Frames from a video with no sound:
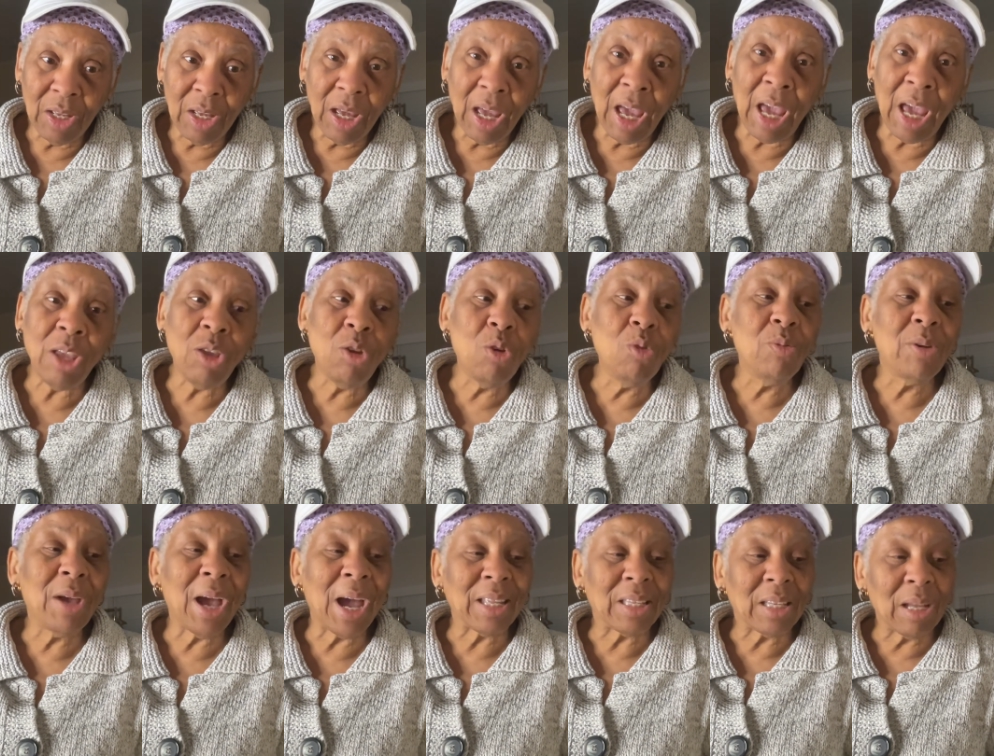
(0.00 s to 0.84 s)
and you
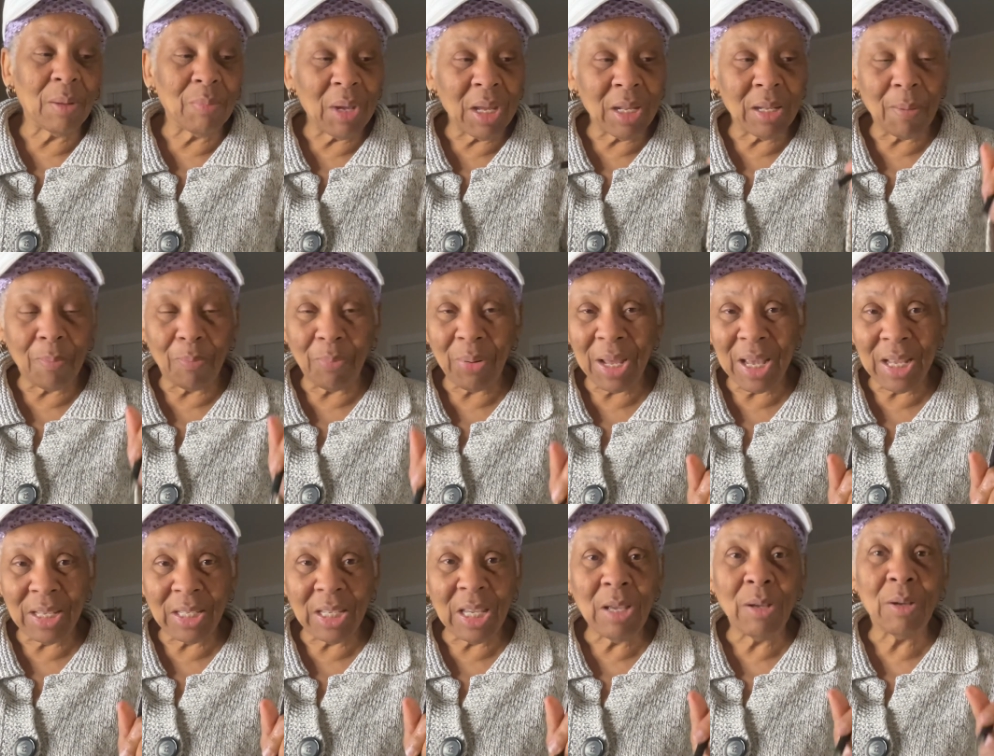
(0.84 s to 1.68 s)
got them in the
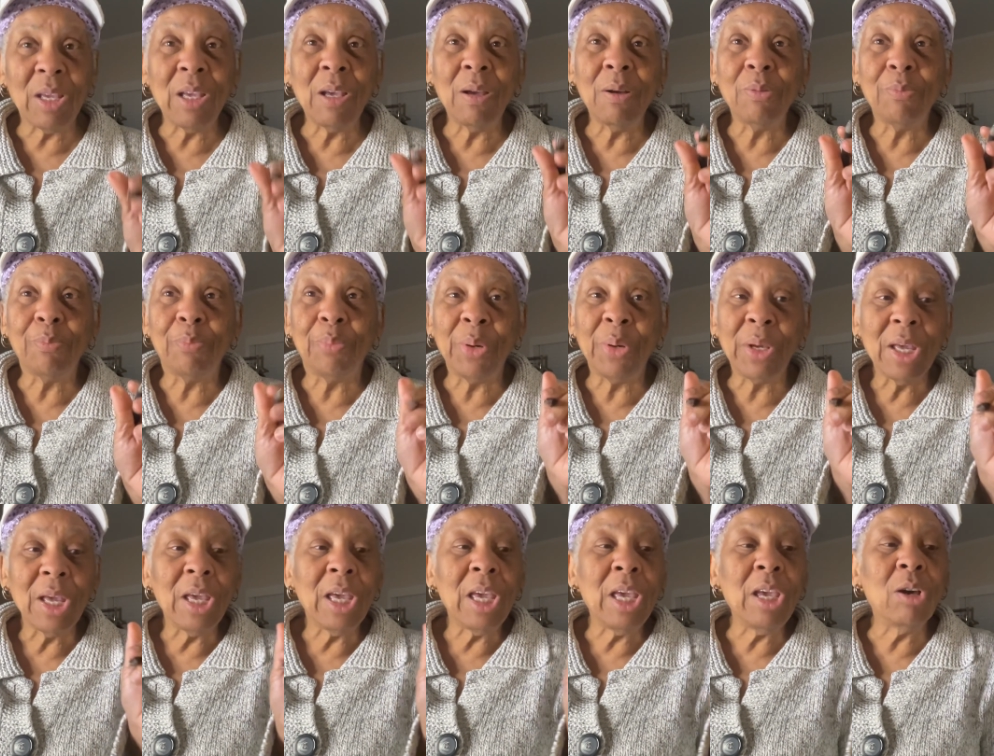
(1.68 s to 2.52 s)
place. He'll he'll put,
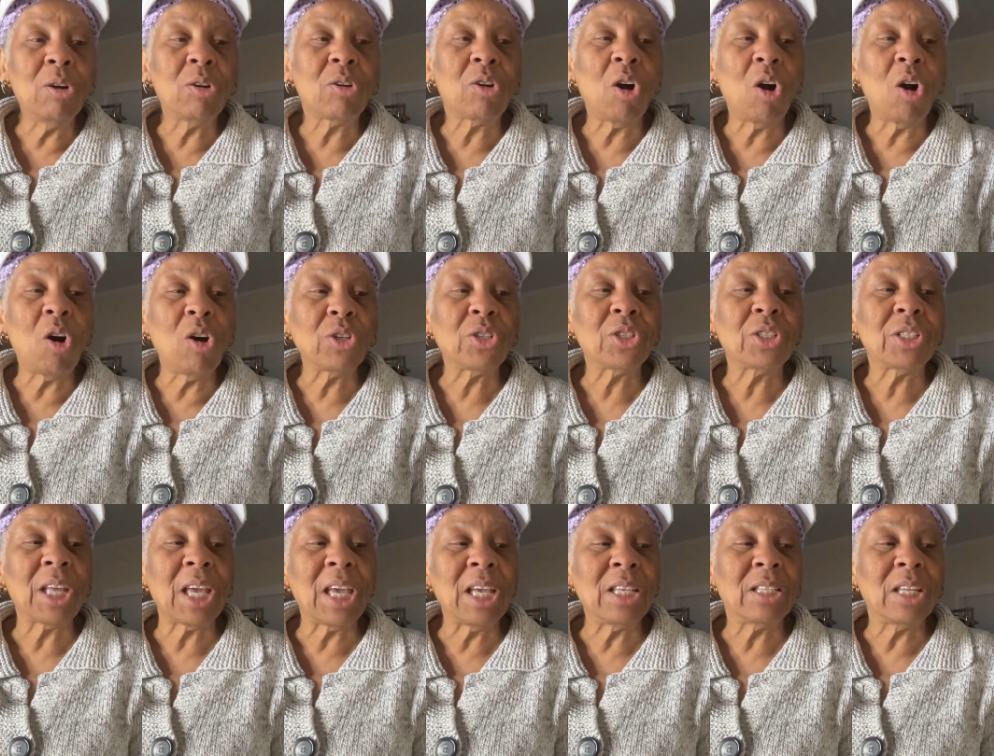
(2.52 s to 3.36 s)
he'll cause
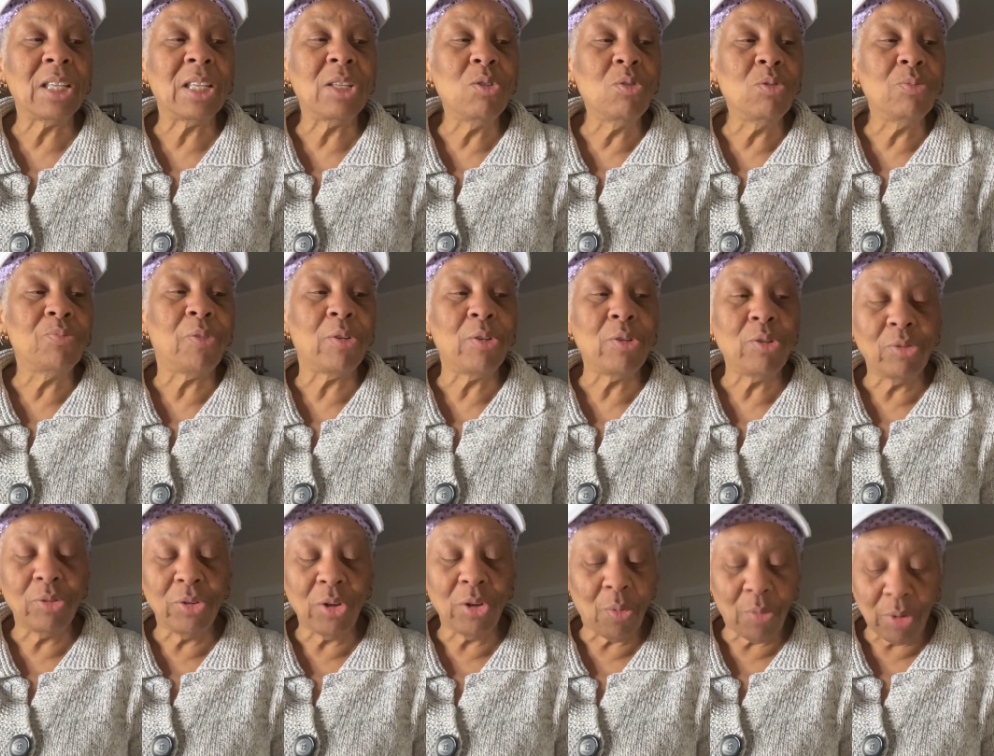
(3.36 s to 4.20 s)
things and you for
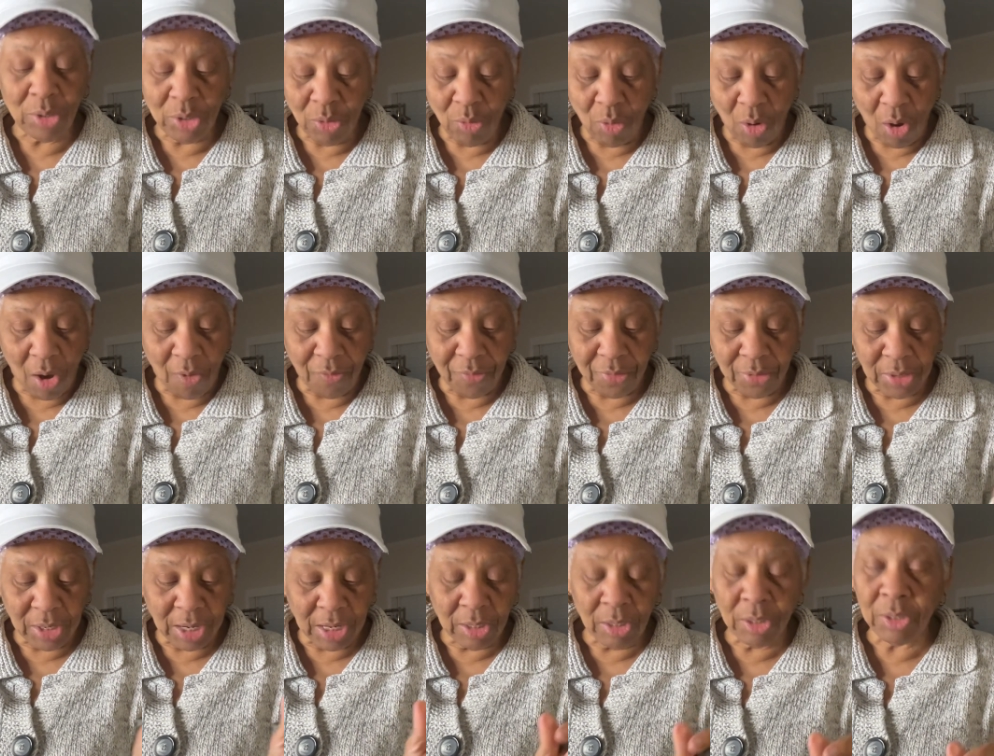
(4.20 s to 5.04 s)
you know what you
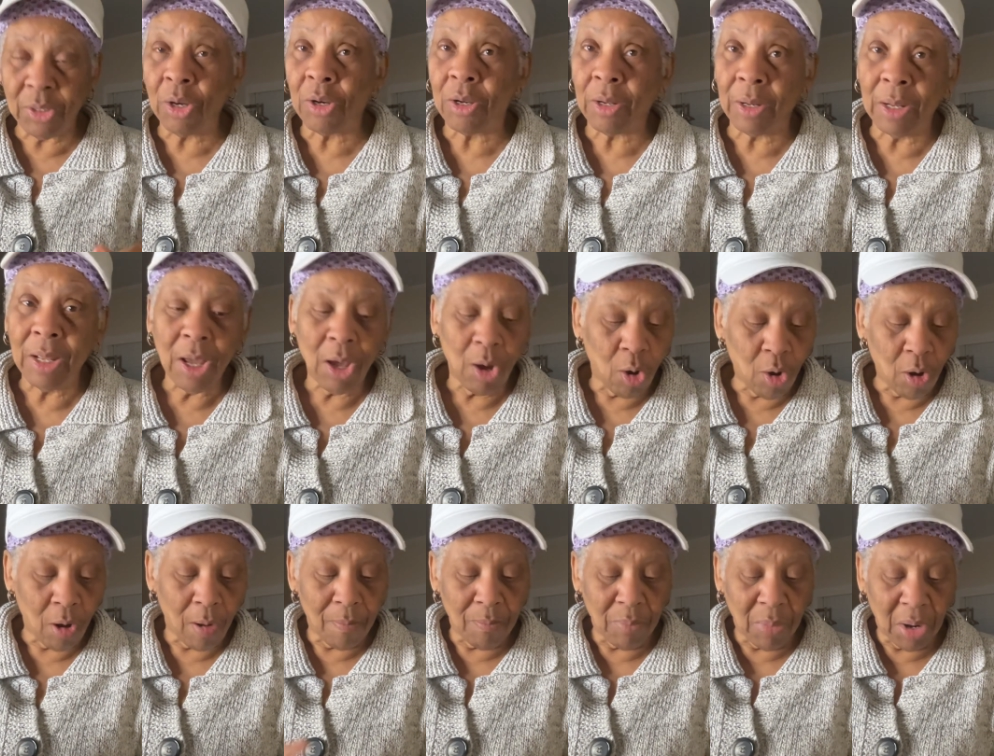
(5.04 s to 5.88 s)
often and look
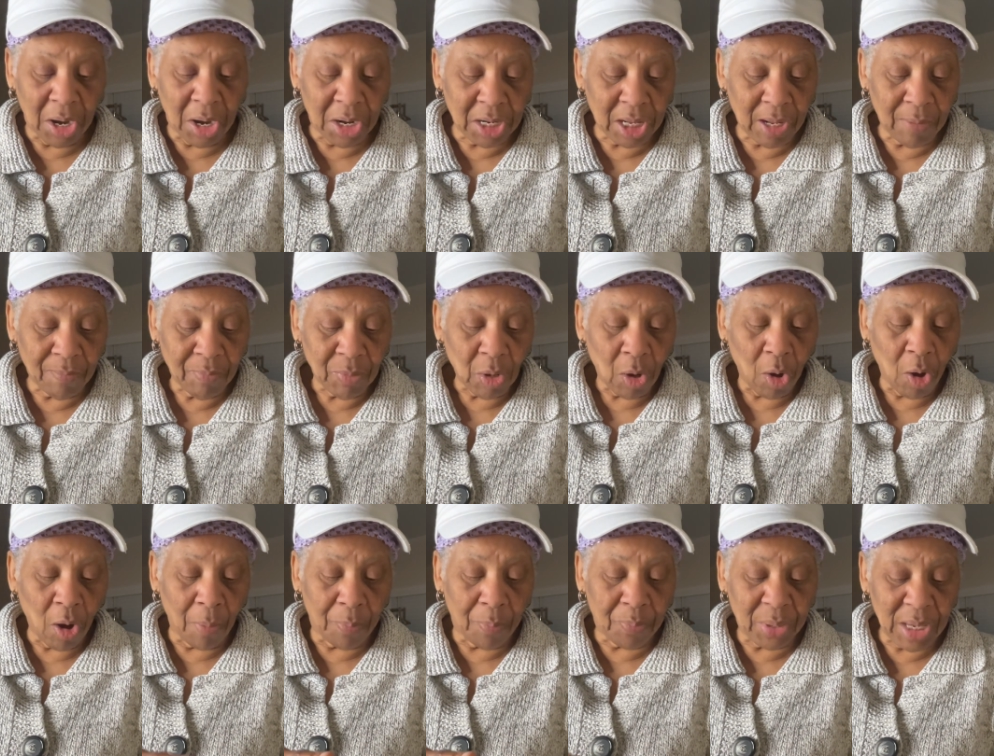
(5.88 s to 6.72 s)
or money
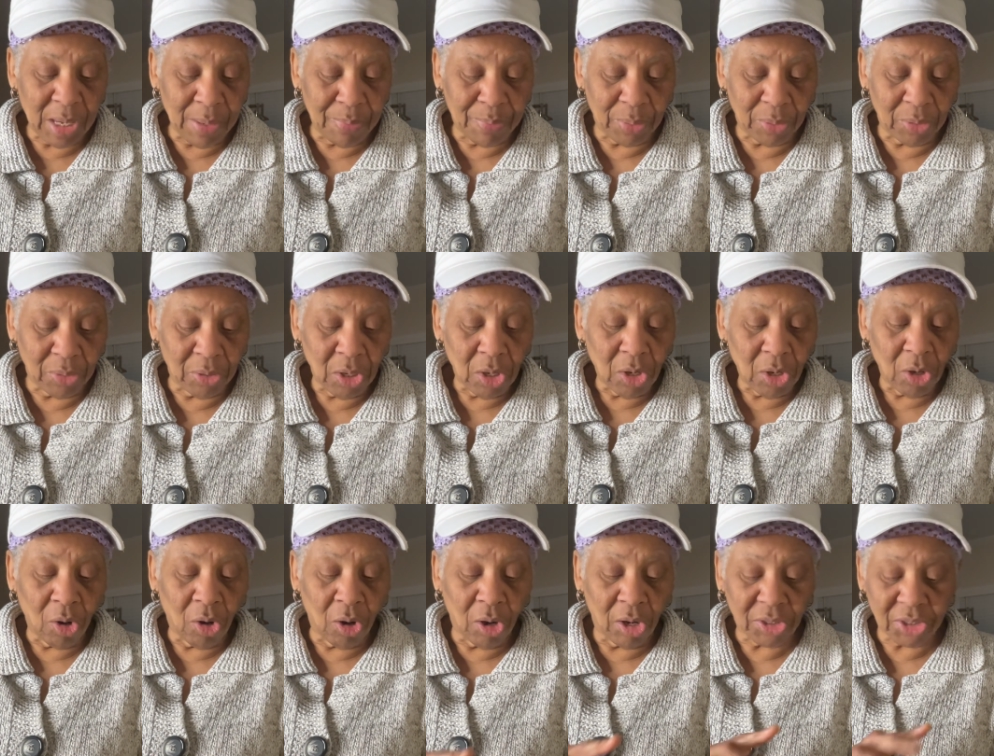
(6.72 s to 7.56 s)
or people
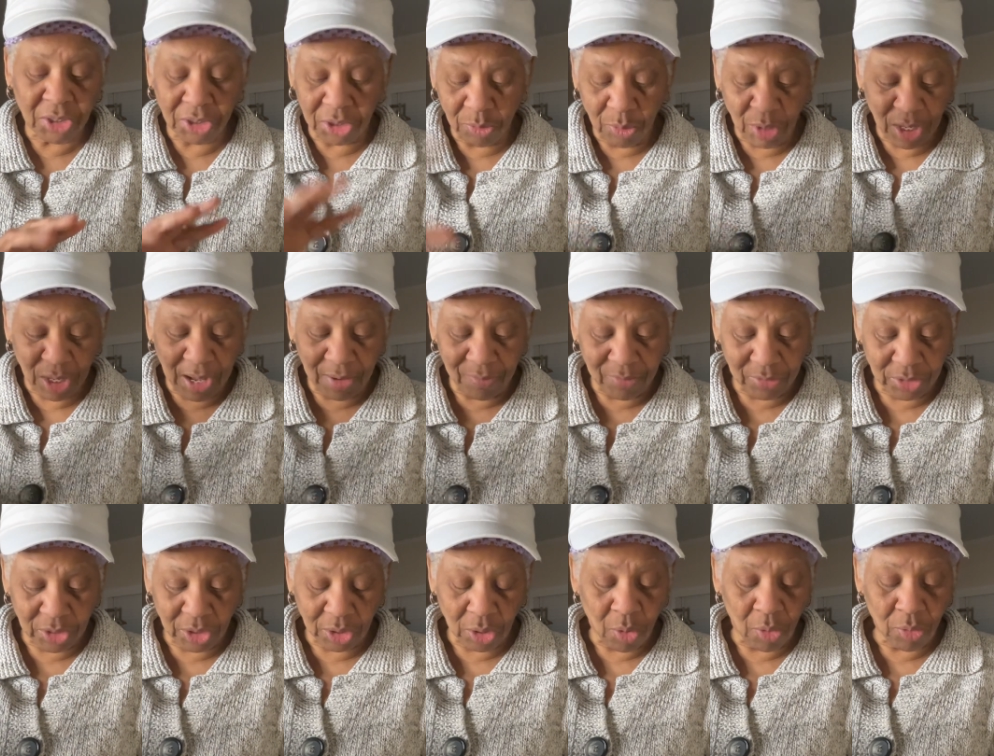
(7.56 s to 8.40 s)
or
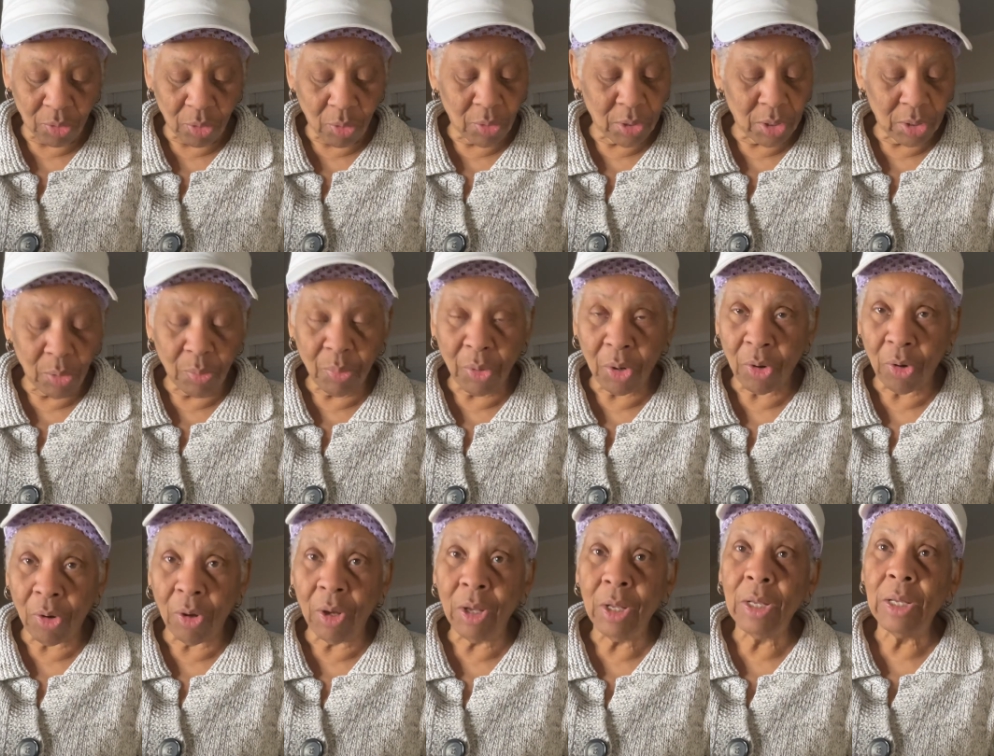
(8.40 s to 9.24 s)
whatever's going on in the
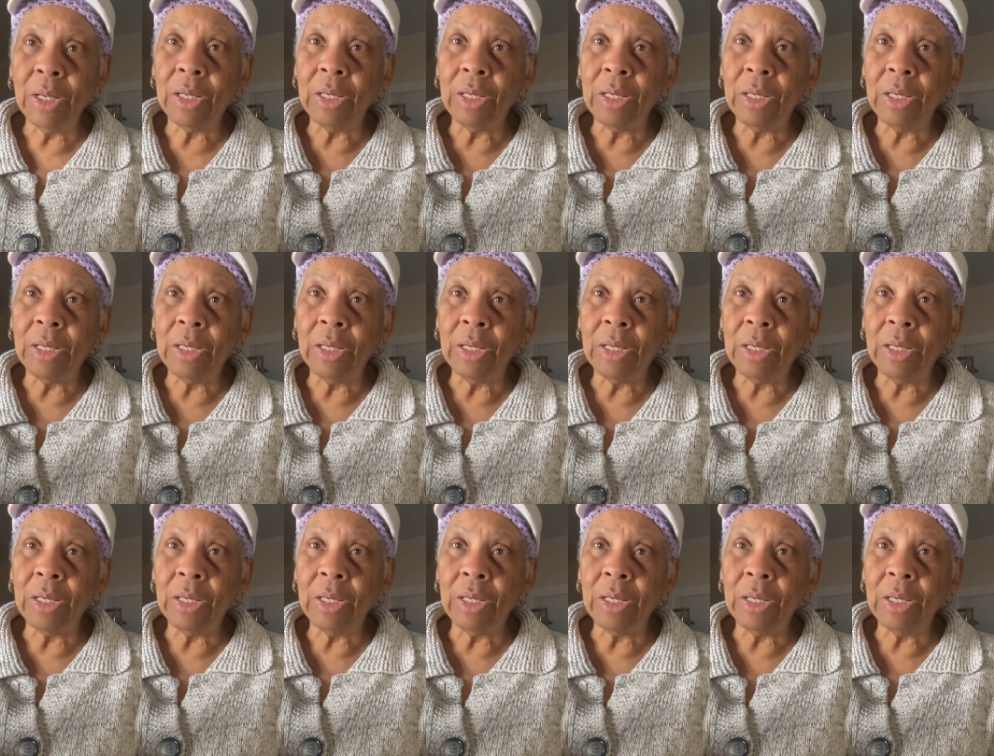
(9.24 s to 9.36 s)
world.